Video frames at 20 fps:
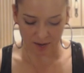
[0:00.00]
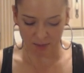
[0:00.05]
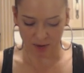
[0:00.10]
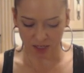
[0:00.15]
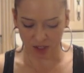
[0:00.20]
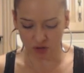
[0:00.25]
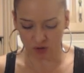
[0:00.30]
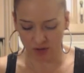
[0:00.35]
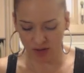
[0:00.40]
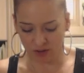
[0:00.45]
I'd
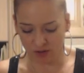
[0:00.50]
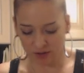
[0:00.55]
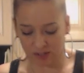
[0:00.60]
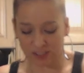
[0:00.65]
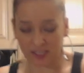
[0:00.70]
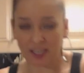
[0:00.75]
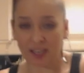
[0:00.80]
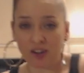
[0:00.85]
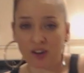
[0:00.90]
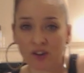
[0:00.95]
much rather
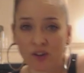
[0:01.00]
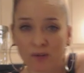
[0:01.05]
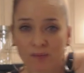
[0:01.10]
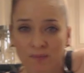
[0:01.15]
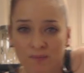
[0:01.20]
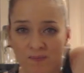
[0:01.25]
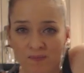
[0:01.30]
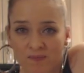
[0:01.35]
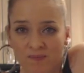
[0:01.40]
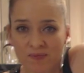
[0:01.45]
stay
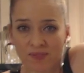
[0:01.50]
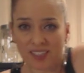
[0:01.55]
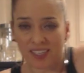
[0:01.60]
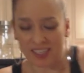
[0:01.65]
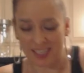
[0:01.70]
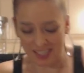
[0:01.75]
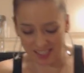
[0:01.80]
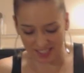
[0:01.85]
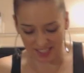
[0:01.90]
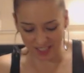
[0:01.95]
home
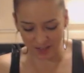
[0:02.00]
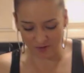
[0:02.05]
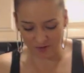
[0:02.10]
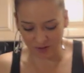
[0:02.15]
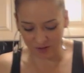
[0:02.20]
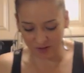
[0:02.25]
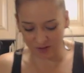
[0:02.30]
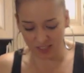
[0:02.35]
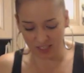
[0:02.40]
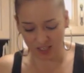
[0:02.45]
and eat
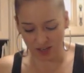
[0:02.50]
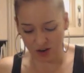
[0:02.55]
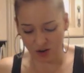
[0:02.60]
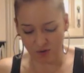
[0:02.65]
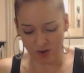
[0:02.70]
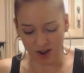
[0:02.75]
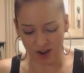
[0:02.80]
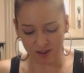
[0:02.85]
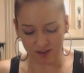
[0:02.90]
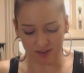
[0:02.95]
seafood than
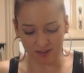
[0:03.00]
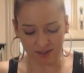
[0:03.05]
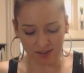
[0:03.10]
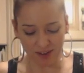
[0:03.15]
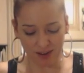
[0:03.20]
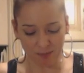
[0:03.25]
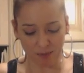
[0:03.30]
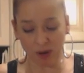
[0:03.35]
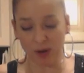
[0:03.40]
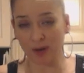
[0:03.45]
go out
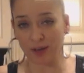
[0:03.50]
and